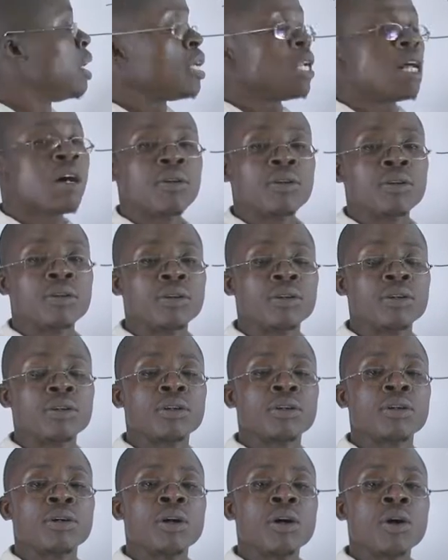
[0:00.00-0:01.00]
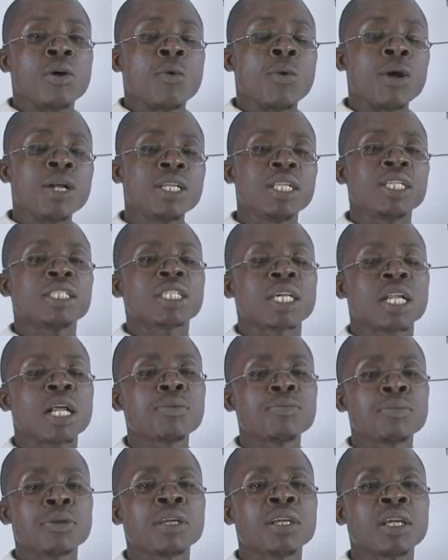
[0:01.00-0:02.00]
Now, when
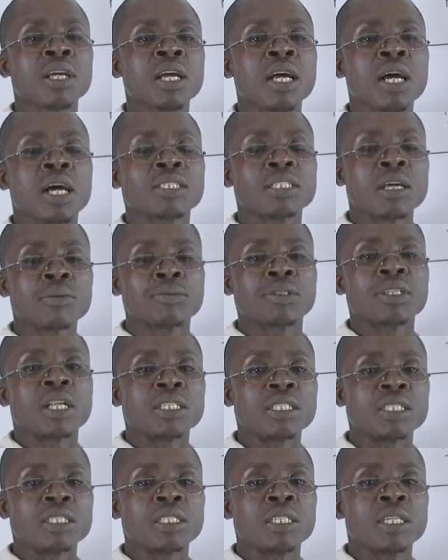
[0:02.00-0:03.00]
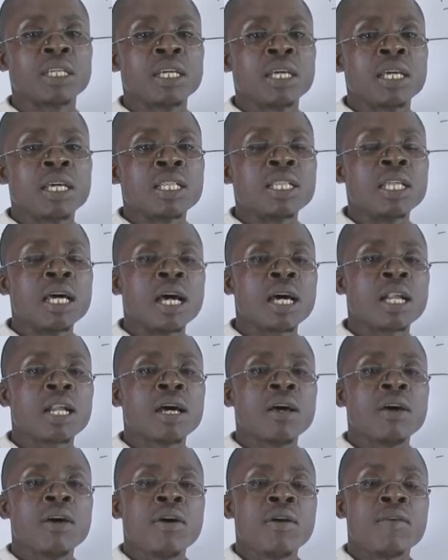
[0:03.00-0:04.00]
describing a substance, there
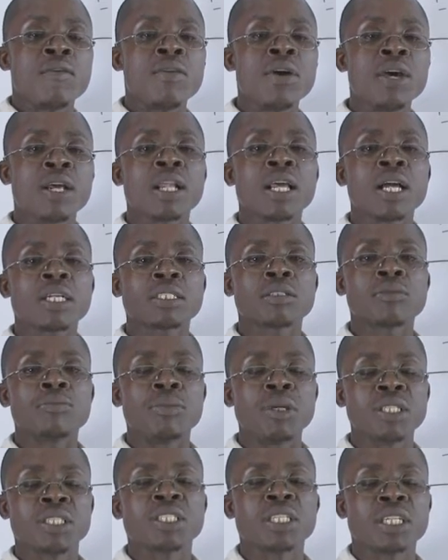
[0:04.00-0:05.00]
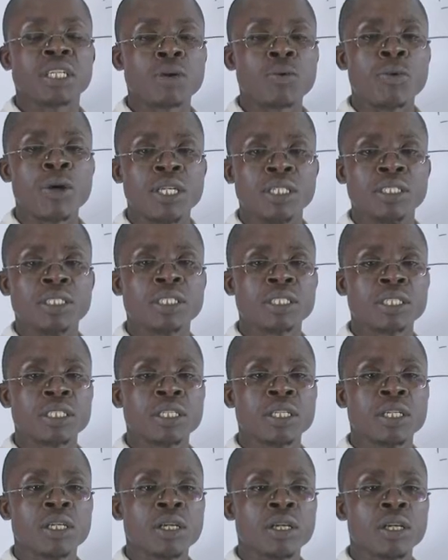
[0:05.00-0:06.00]
are various basic ways
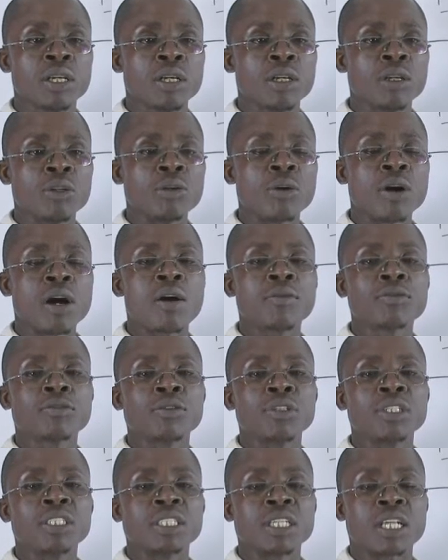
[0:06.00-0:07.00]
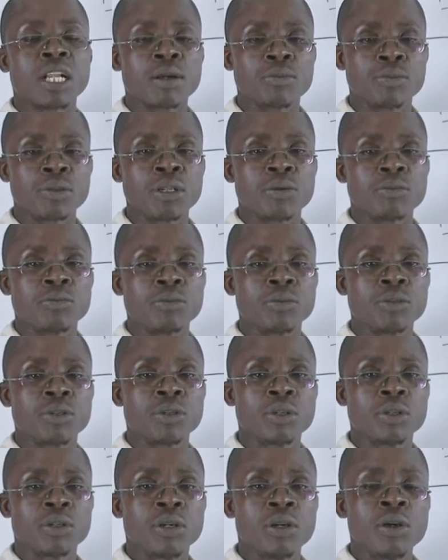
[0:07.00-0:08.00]
you have to describe them.
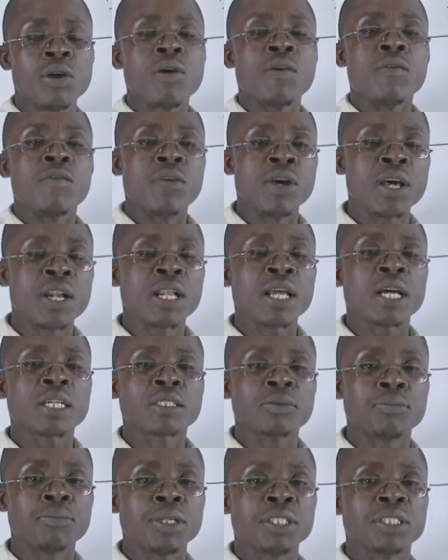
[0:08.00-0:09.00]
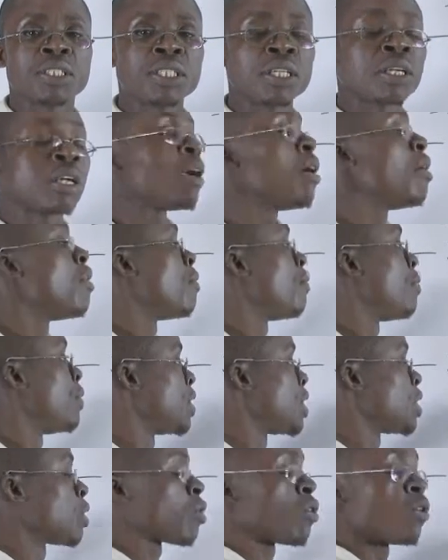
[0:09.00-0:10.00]
Various basic
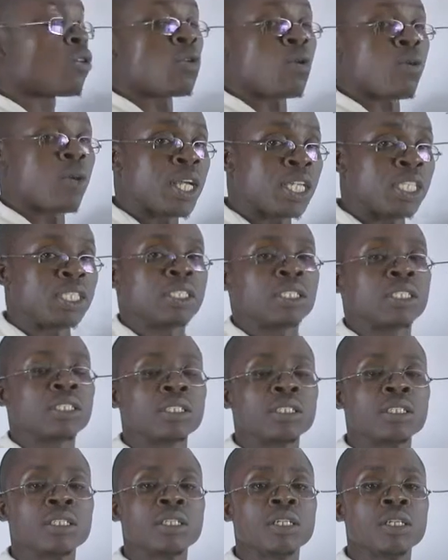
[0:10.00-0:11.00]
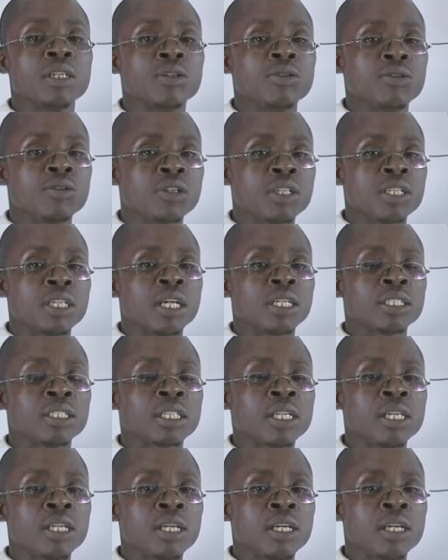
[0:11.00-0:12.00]
physical ways, not
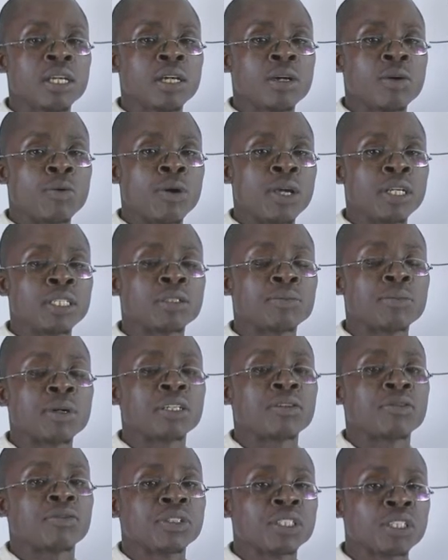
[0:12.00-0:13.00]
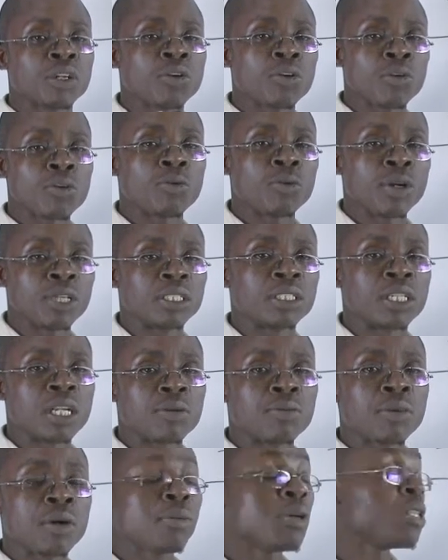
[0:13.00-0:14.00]
just ways, but physical ways.
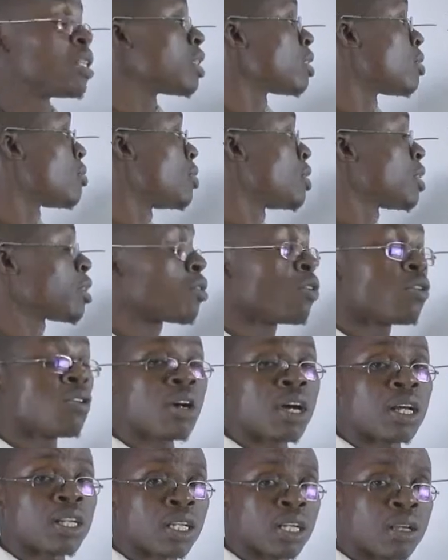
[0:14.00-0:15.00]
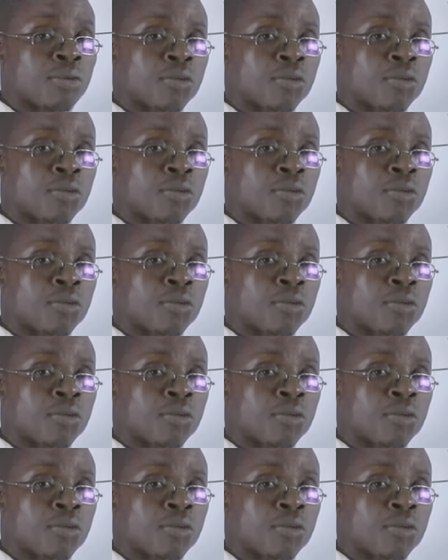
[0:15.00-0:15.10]
Remember, there's physical and